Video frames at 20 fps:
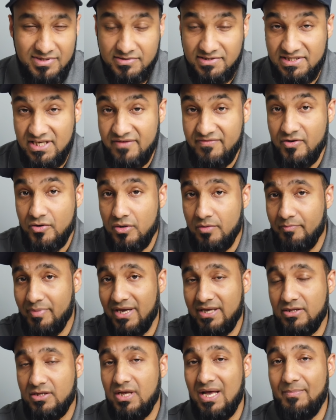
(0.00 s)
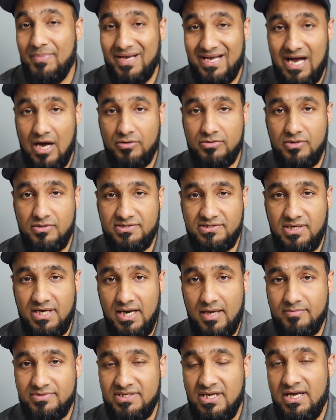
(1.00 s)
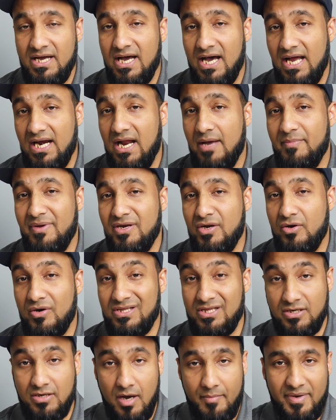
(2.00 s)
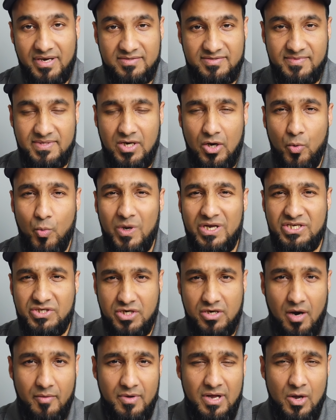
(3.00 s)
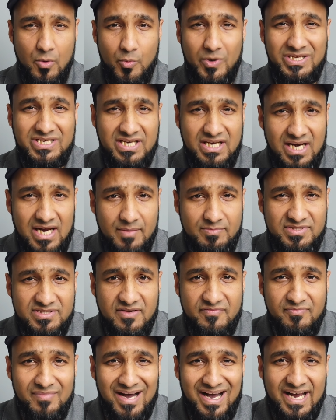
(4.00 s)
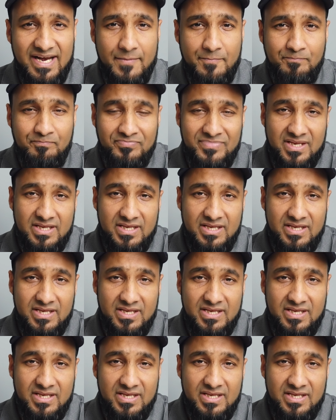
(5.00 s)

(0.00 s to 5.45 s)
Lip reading: So see if you can pick out those clips and let me know in the comments below which clips of mine